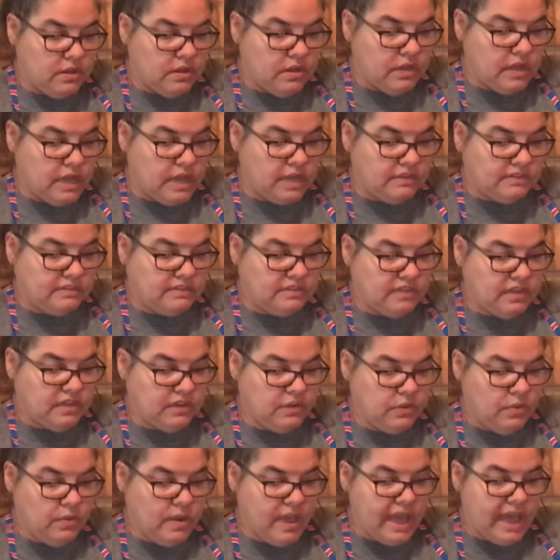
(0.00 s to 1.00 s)
and
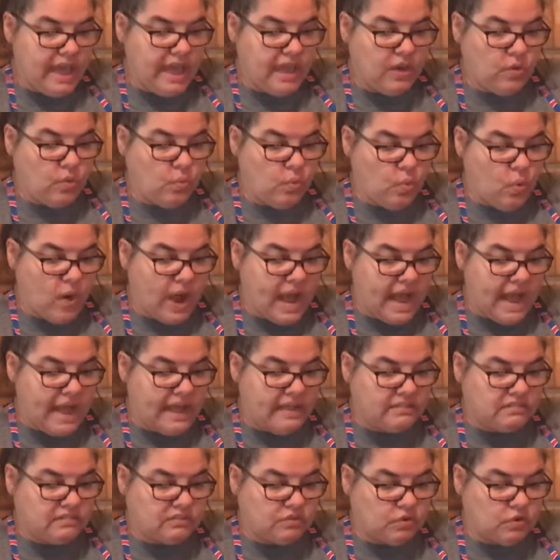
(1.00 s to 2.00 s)
2 egg
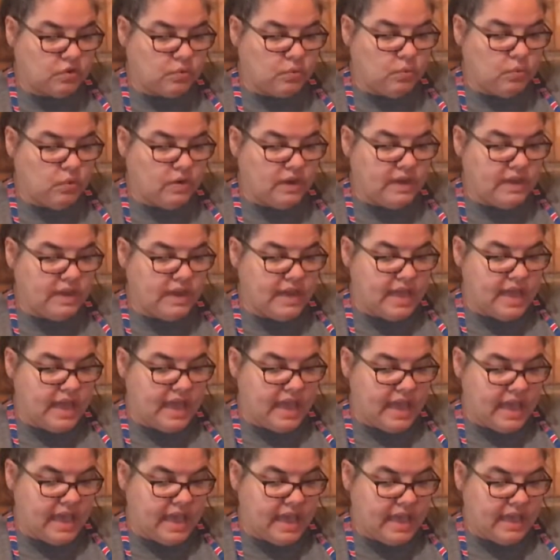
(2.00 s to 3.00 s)
whites or 1
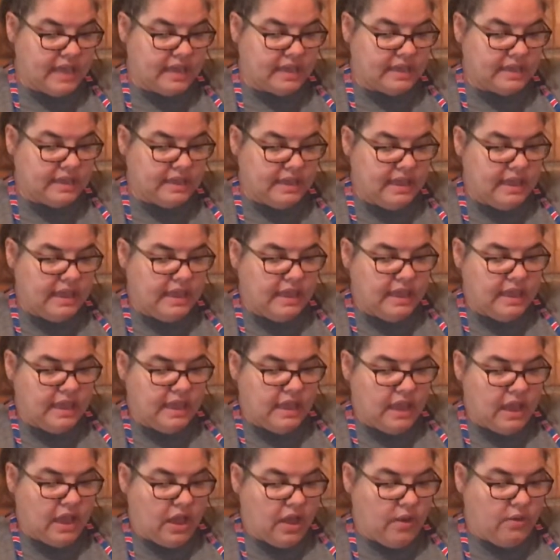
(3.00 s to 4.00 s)
egg.
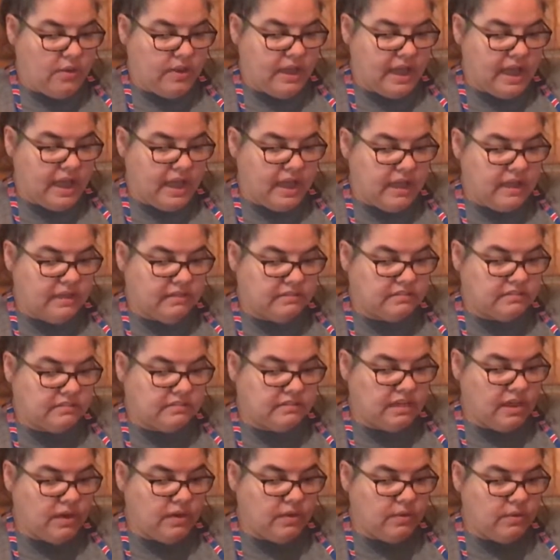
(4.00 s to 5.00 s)
Okay,
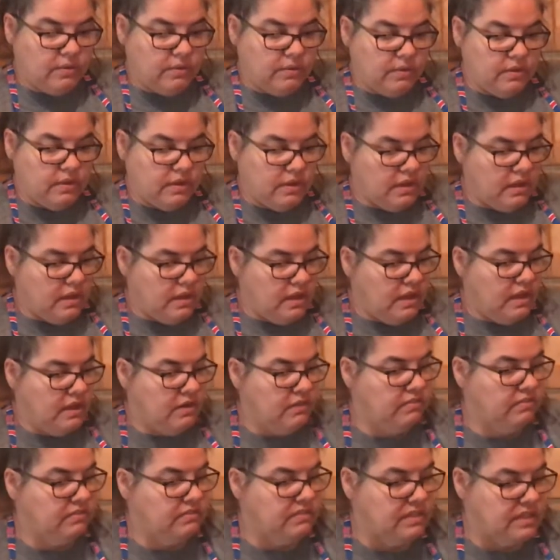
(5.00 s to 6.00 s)
so
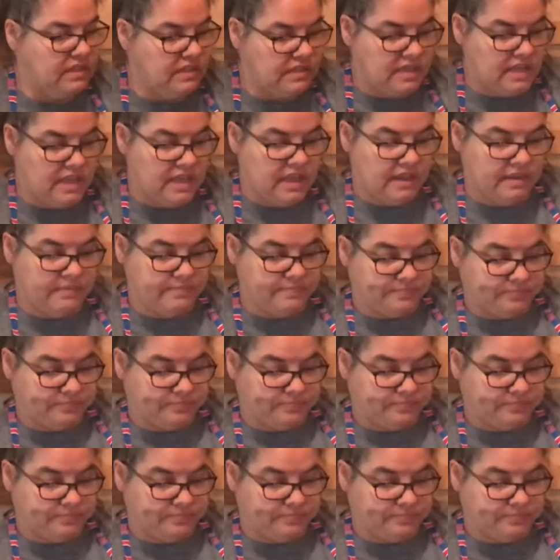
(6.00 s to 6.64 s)
here's the thing.